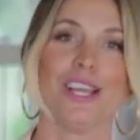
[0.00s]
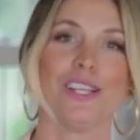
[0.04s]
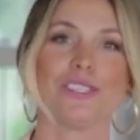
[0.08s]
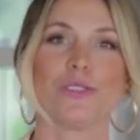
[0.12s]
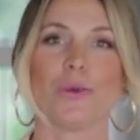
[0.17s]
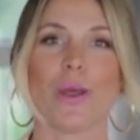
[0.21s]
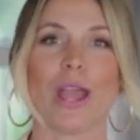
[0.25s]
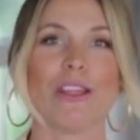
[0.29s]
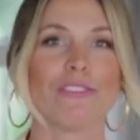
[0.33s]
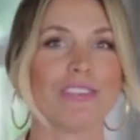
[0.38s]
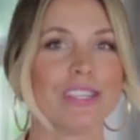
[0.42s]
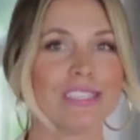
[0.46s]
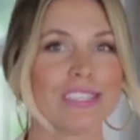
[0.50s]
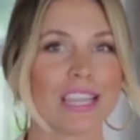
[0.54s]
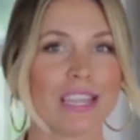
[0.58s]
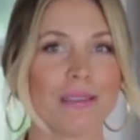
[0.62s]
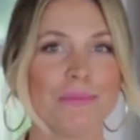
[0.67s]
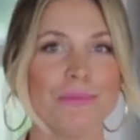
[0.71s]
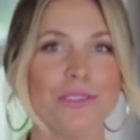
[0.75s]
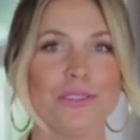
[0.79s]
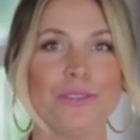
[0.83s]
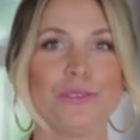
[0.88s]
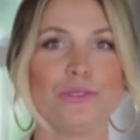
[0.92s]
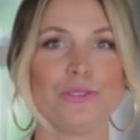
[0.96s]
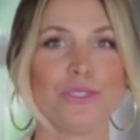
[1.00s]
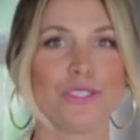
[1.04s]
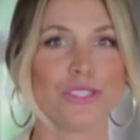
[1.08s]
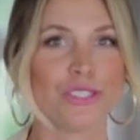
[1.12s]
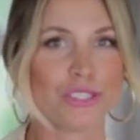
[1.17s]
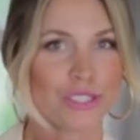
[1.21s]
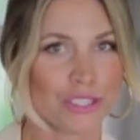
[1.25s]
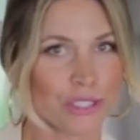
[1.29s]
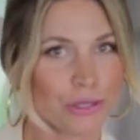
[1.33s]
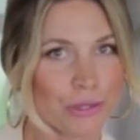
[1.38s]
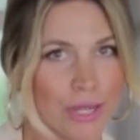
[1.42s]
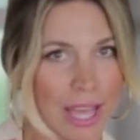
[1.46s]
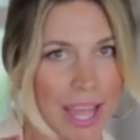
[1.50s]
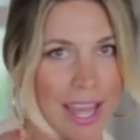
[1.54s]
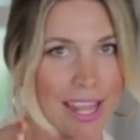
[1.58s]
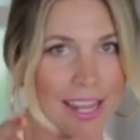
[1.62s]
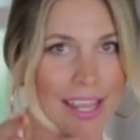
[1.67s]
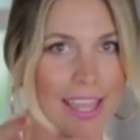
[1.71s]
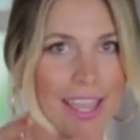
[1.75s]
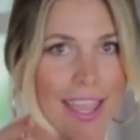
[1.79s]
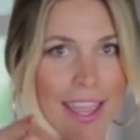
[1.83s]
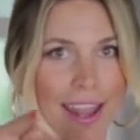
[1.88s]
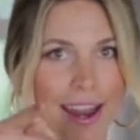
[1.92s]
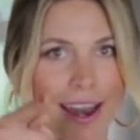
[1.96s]
So every time you shoot at
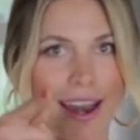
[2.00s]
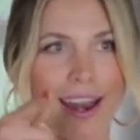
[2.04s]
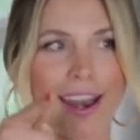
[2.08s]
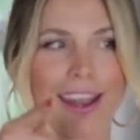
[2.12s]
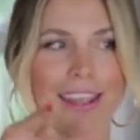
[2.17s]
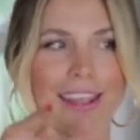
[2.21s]
it,